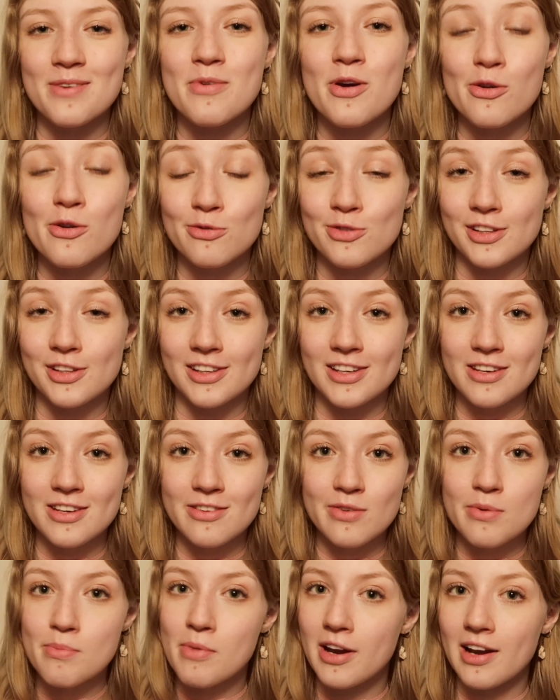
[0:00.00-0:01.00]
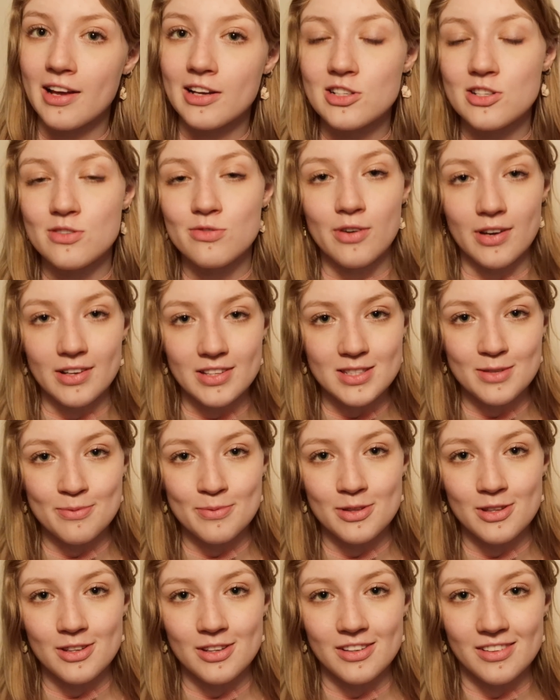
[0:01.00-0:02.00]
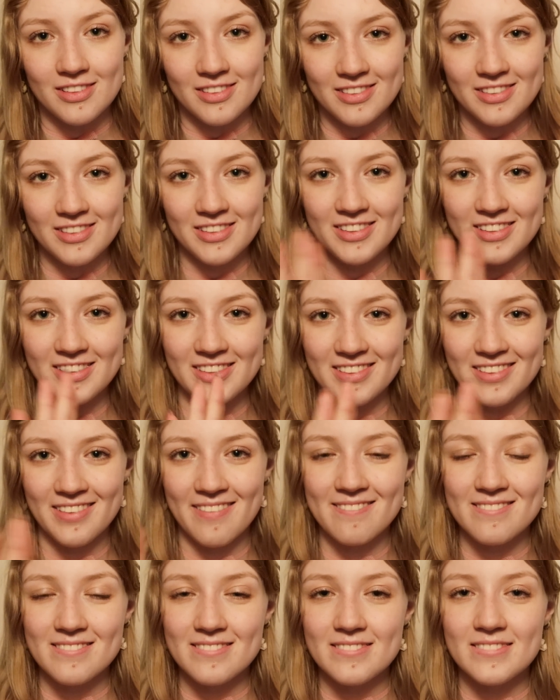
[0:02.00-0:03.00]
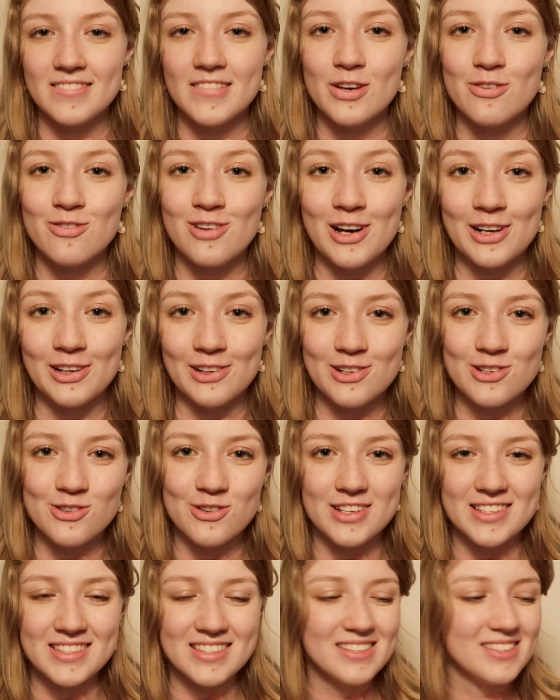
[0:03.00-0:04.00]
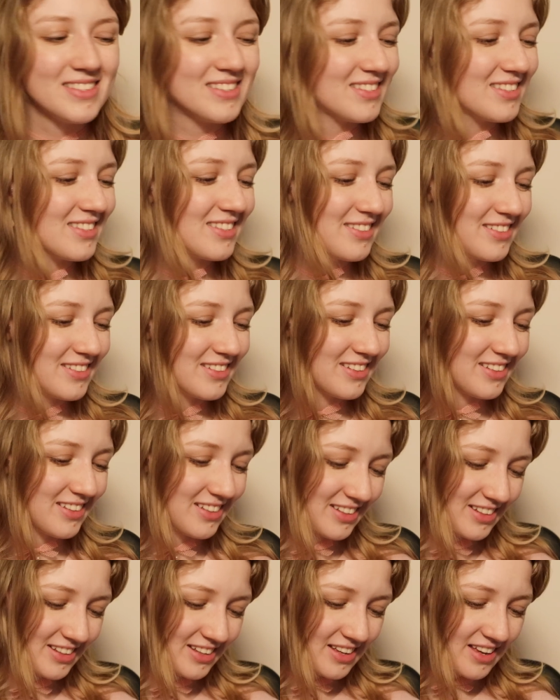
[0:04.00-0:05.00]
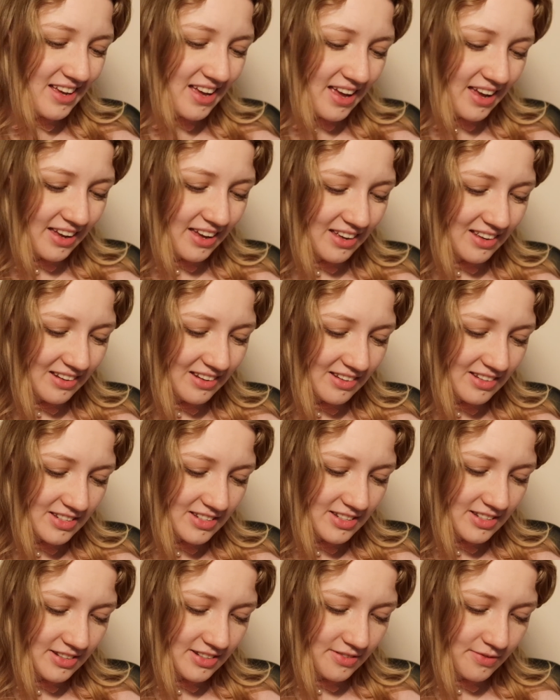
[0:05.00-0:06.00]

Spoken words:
hopefully we might actually find some of the final choices, and